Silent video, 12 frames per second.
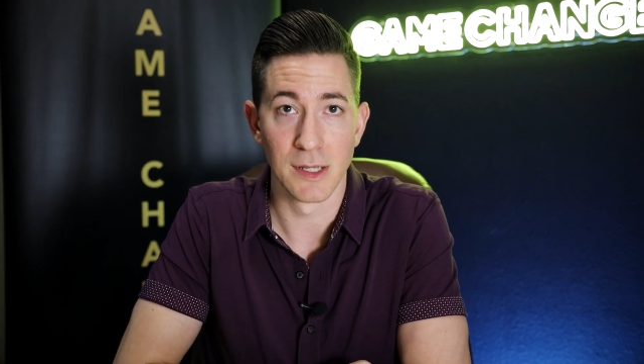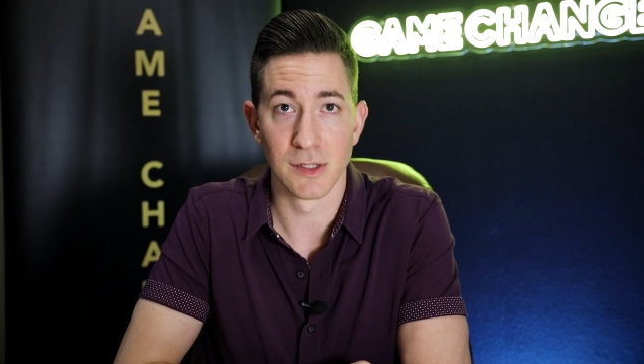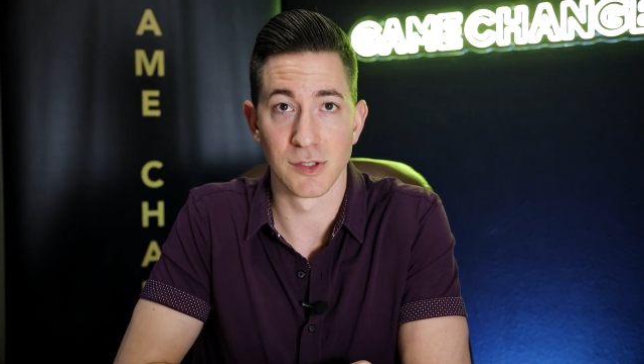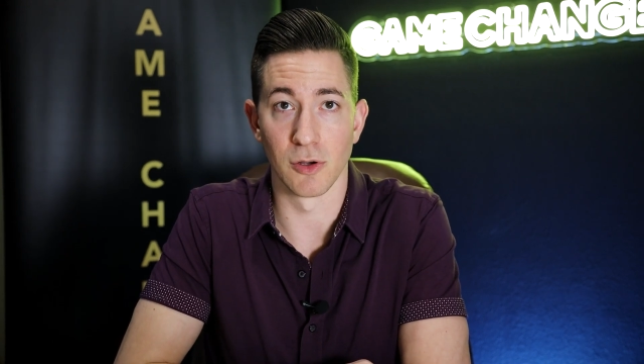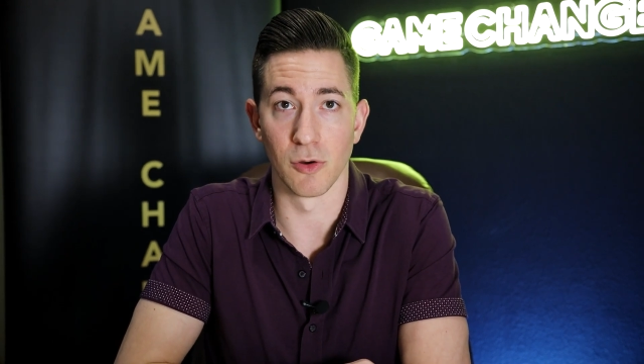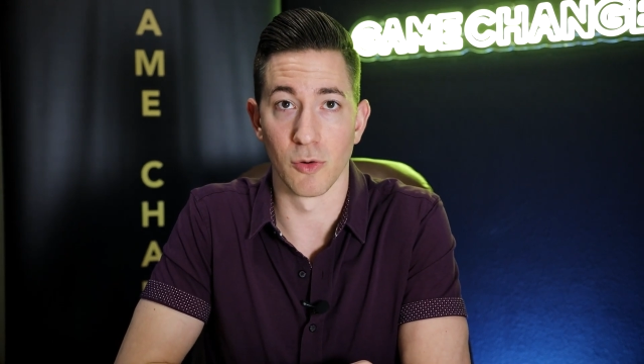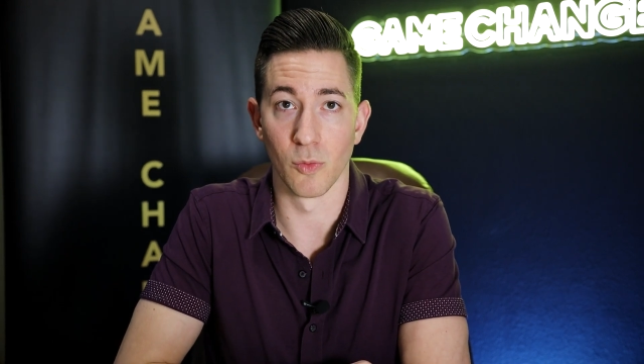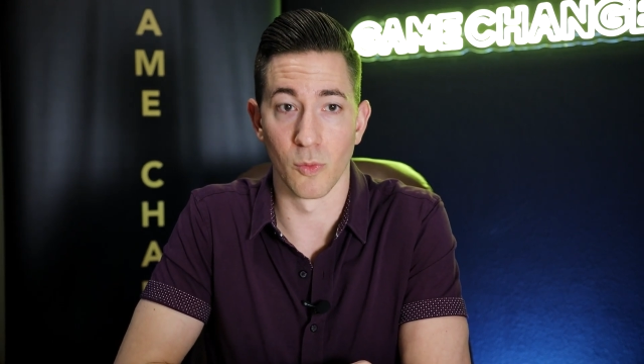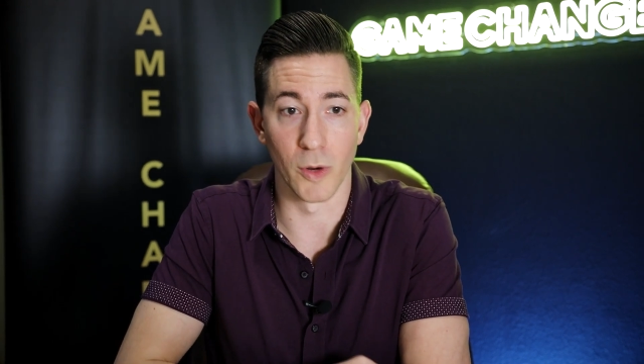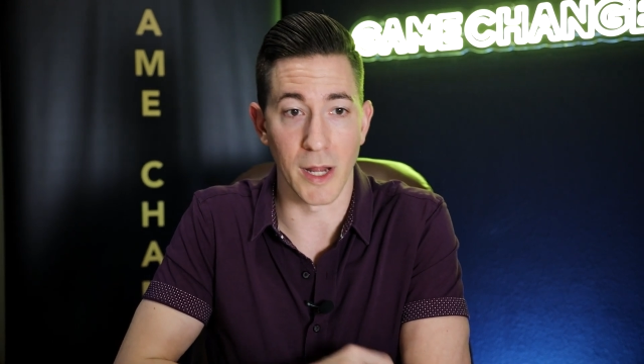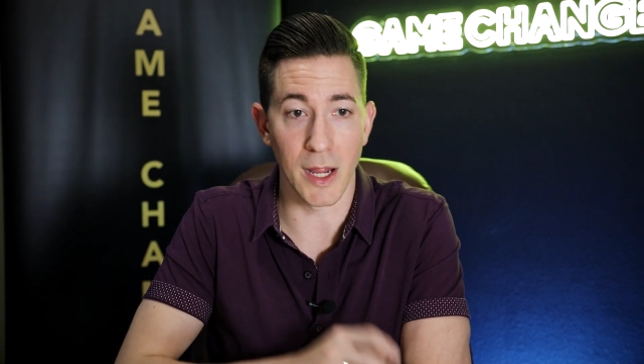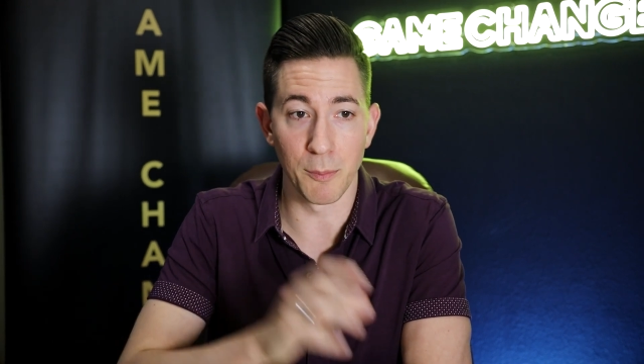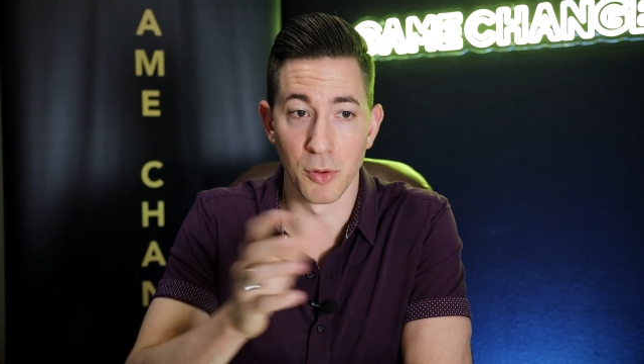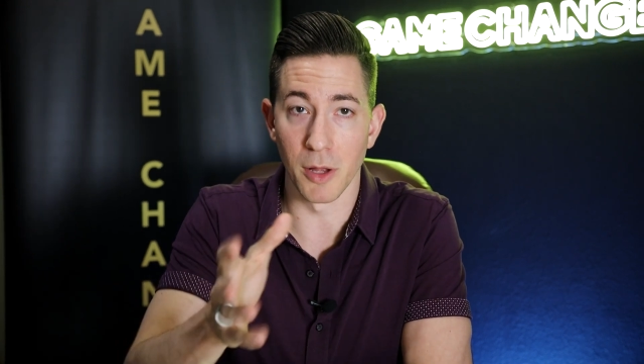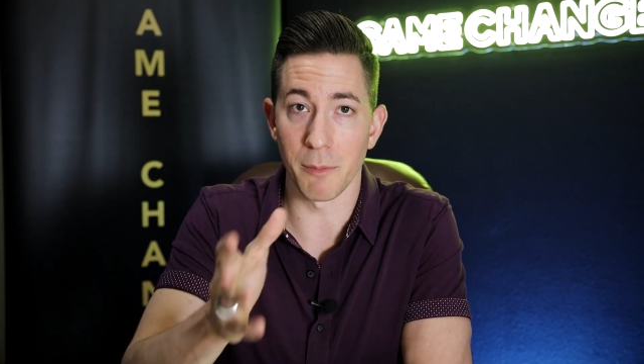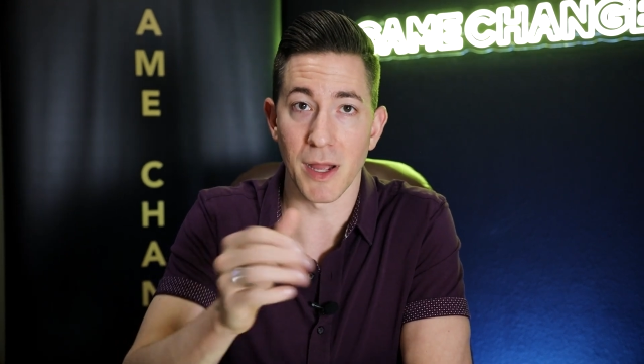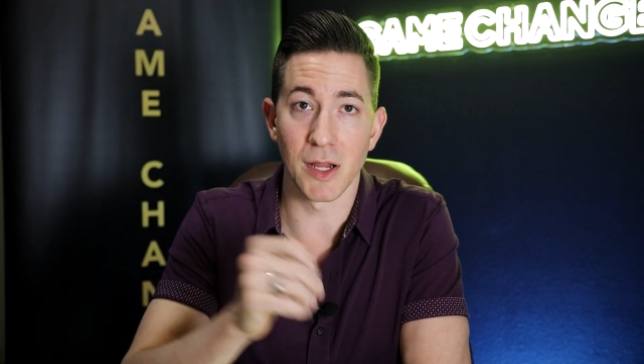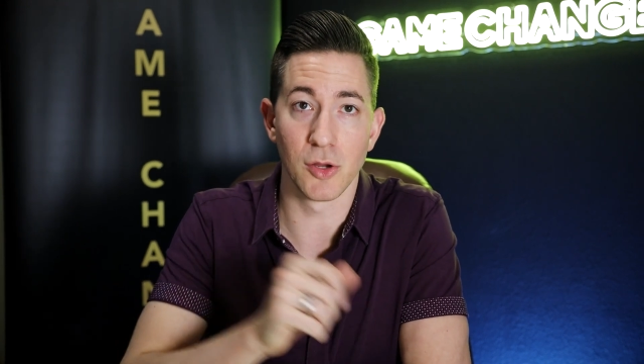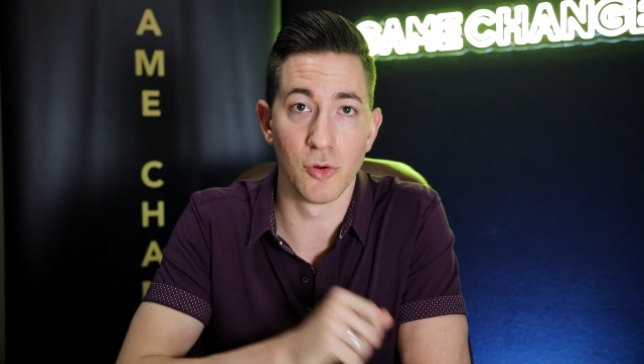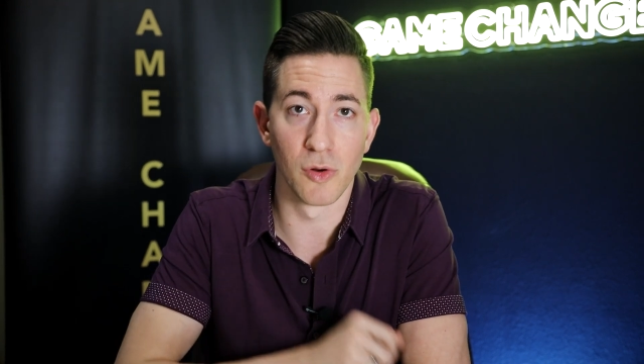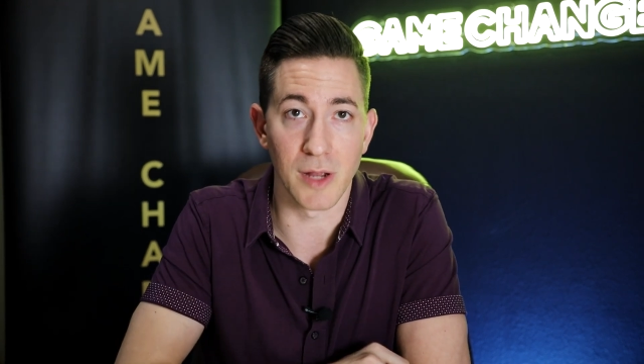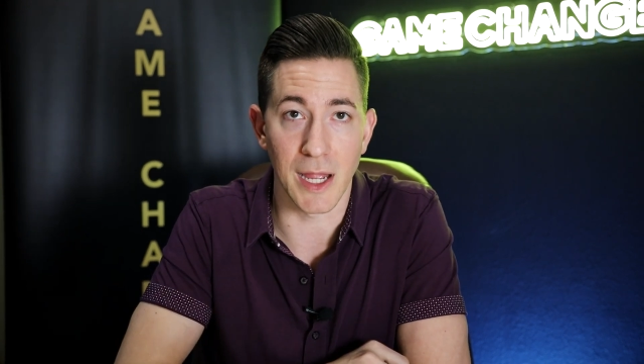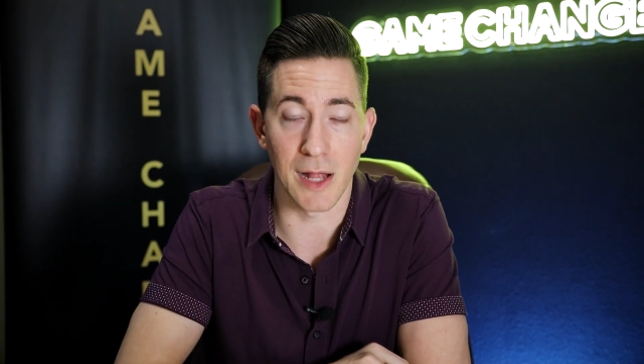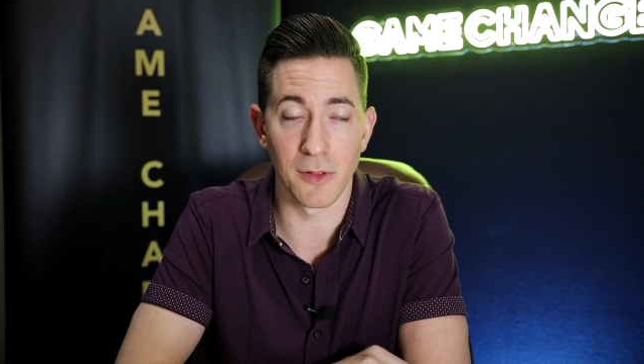So when I pull up my Google
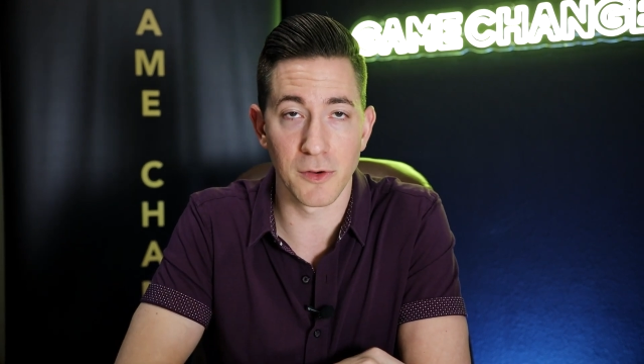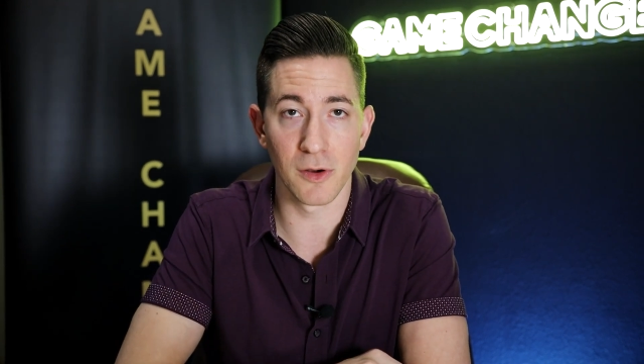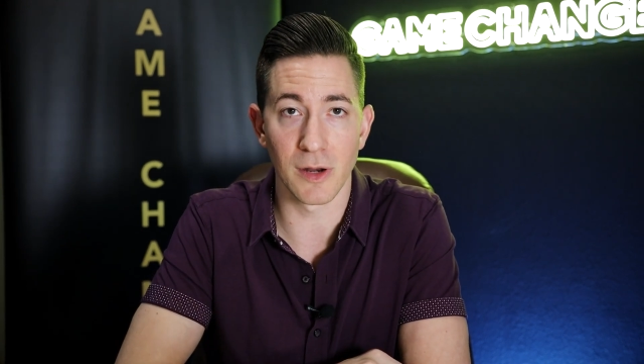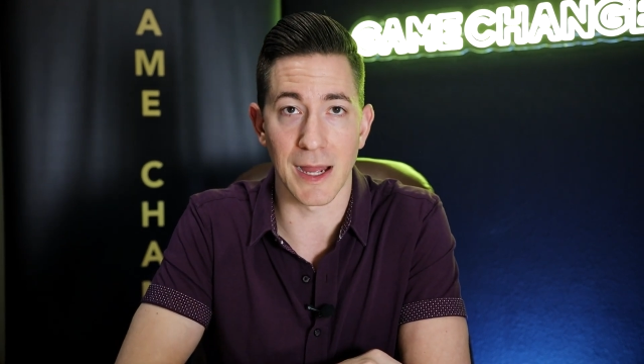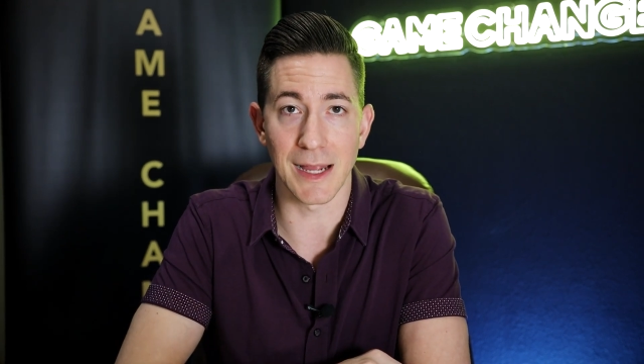Calendar,